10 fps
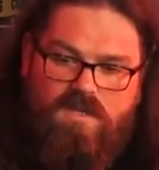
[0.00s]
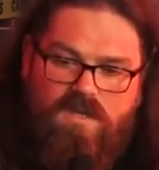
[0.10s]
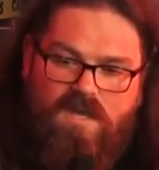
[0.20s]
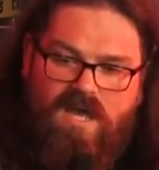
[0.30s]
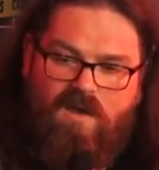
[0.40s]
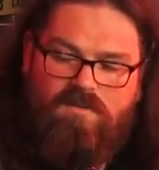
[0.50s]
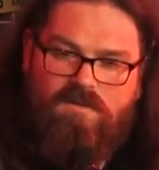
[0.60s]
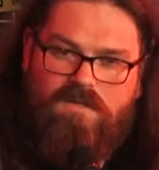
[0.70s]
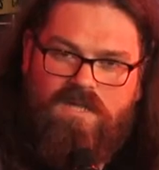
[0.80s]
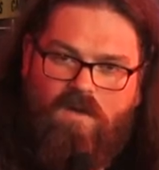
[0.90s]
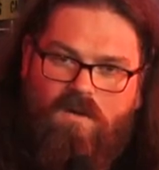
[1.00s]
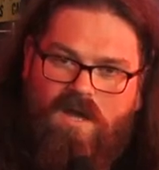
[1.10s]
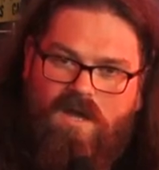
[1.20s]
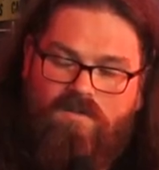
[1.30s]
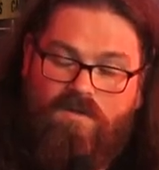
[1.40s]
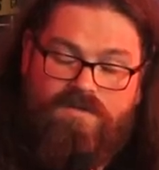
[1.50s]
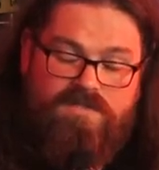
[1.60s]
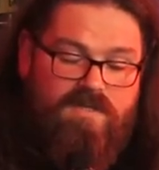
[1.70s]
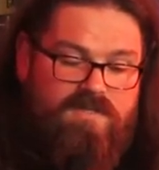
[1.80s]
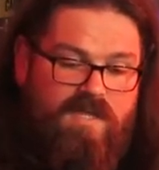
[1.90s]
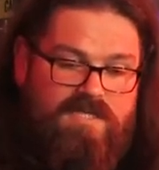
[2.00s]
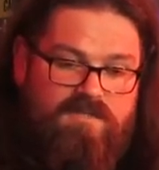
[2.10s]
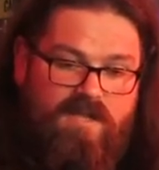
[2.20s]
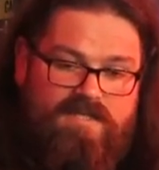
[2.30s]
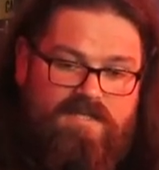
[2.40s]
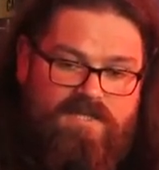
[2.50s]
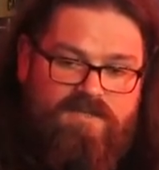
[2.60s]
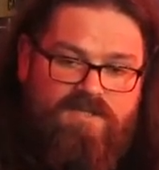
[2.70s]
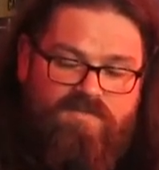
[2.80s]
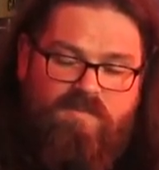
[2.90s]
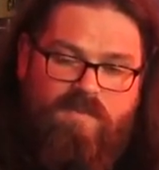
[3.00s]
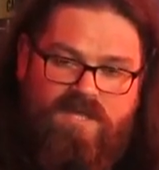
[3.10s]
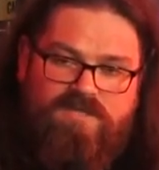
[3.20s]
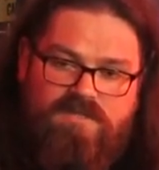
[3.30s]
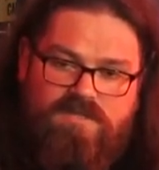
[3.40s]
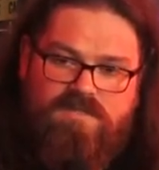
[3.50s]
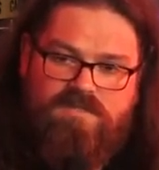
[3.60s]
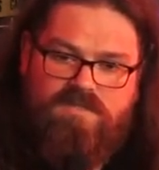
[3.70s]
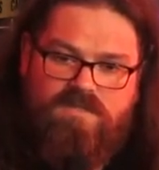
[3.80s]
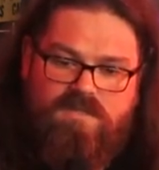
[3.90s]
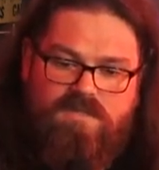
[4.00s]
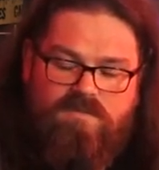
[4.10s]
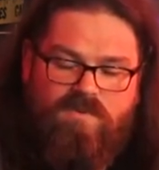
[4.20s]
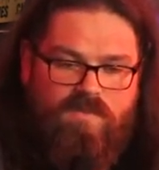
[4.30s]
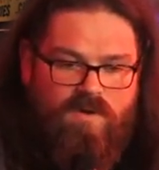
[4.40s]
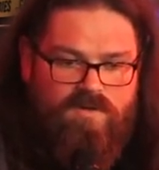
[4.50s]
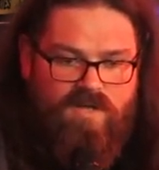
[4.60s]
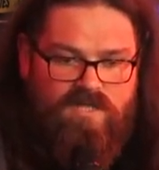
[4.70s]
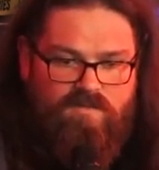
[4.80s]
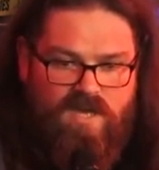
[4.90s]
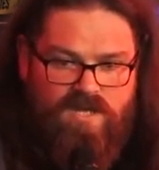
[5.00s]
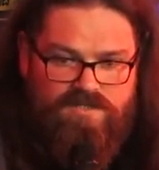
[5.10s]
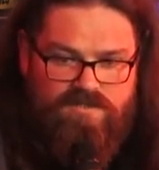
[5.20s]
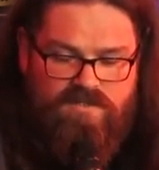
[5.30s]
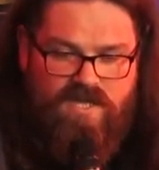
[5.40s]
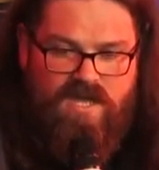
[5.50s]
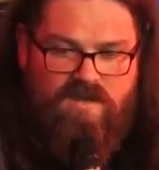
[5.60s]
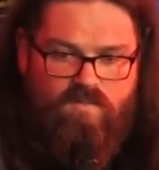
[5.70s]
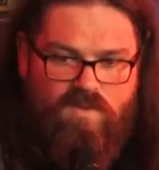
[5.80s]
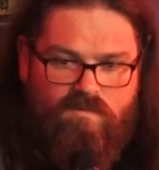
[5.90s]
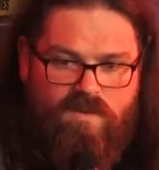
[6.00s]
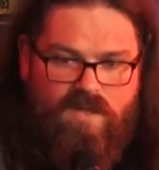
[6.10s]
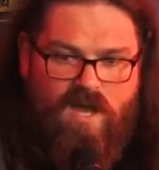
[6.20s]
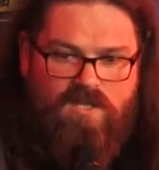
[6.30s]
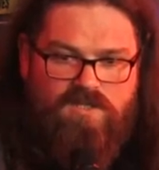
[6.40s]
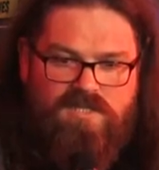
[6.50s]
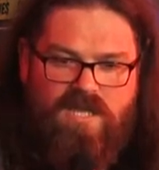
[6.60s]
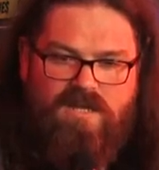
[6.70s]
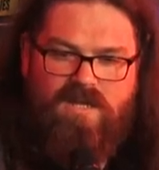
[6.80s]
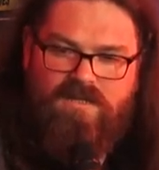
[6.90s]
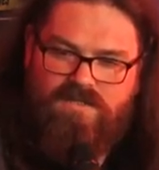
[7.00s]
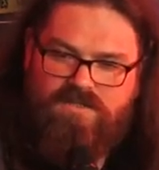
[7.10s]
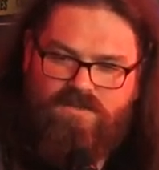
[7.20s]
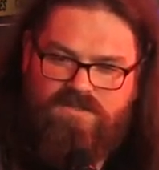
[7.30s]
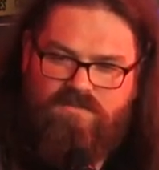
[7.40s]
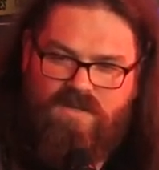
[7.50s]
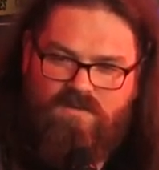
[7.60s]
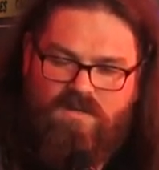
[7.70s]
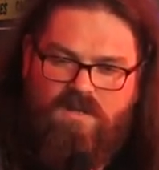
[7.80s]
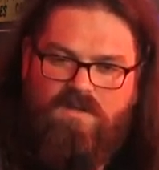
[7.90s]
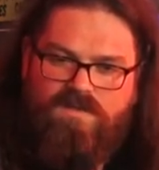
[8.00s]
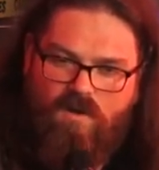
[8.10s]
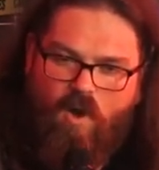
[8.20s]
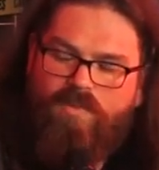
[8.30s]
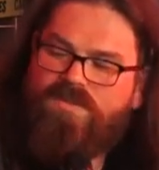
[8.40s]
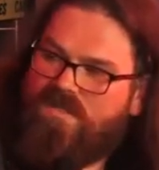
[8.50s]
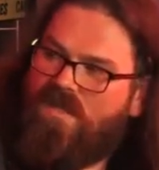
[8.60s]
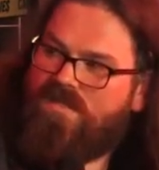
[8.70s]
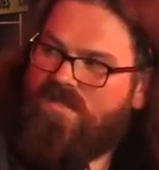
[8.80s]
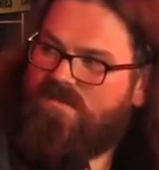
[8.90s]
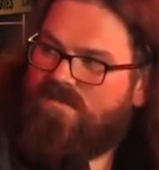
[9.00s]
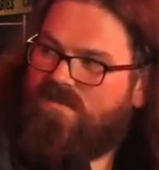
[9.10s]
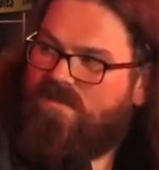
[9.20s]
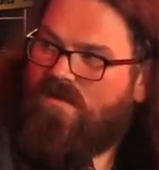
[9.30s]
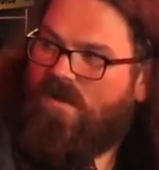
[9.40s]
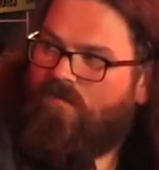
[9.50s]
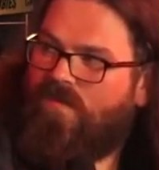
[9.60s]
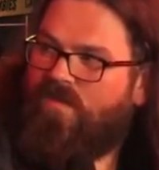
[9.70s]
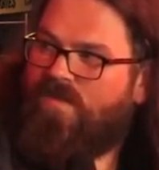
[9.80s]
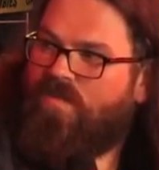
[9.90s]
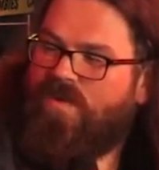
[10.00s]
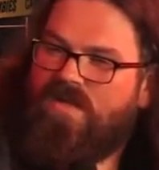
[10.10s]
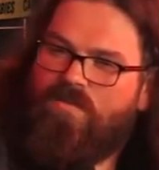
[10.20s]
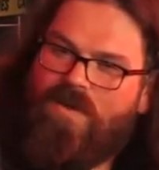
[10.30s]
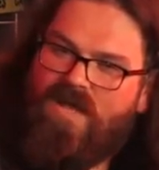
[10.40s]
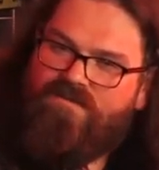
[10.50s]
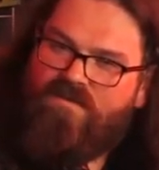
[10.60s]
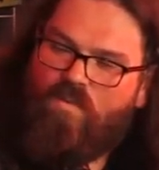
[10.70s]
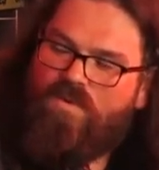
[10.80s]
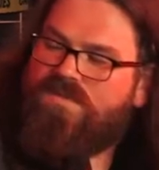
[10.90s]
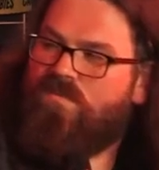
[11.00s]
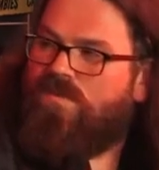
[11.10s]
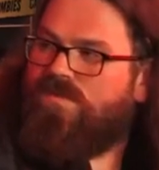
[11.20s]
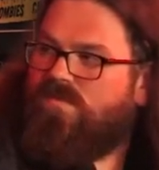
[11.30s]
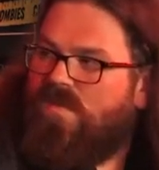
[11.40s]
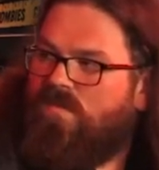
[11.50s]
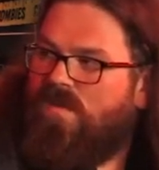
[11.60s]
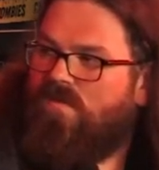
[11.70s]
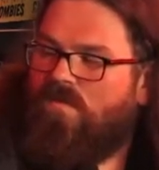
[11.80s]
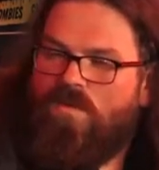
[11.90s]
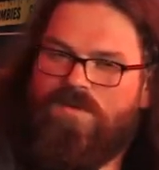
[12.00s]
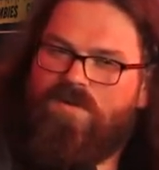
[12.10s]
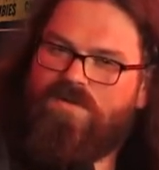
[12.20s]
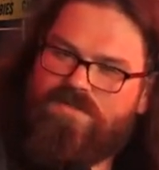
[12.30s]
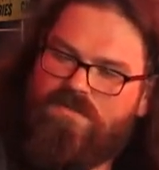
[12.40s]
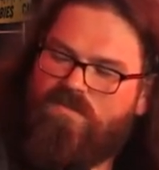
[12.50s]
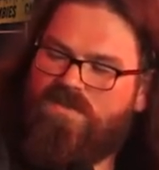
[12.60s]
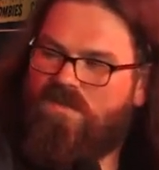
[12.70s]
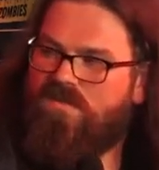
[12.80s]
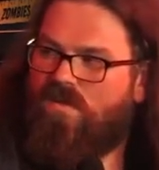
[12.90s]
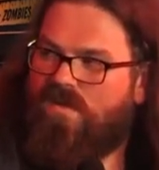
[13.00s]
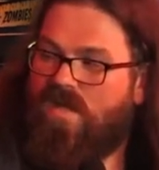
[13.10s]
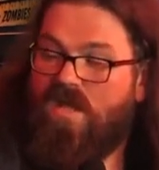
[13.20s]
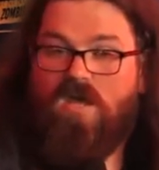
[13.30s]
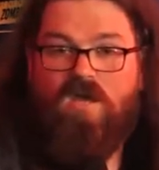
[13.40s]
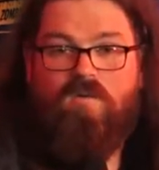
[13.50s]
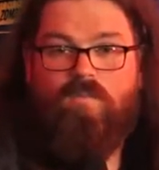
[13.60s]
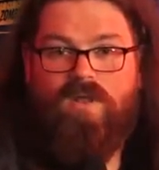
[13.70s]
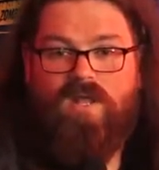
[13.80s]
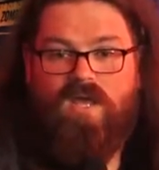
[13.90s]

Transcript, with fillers: And now I, uh, nothing's on. It's, it's literally just been mentioned to the promoter and the manager, and we, we kind of just had a little discussion about they're open to the idea Great. maybe bringing it back for once a month, maybe on a Monday or a Sunday. We don't know yet. Awesome.